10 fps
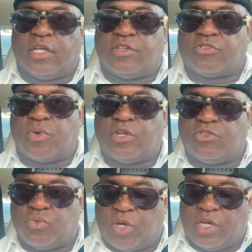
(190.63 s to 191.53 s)
This one
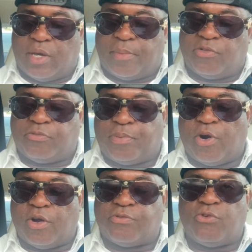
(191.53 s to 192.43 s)
is way above
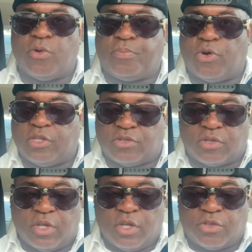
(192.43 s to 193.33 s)
par,
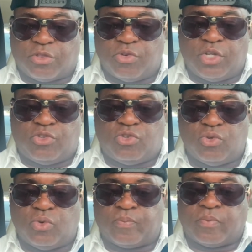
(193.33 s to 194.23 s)
4.32